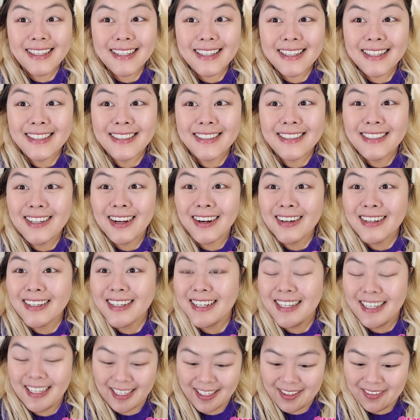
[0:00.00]
It's
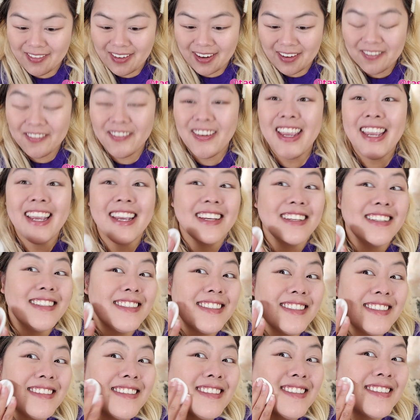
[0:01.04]
darkening my face.
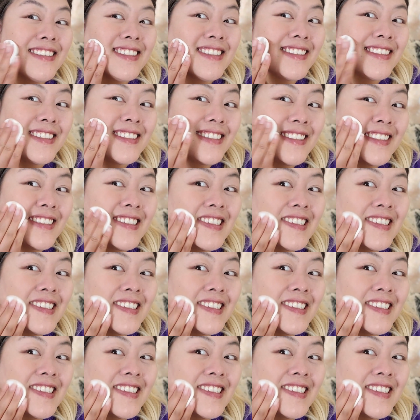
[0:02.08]
I mean, this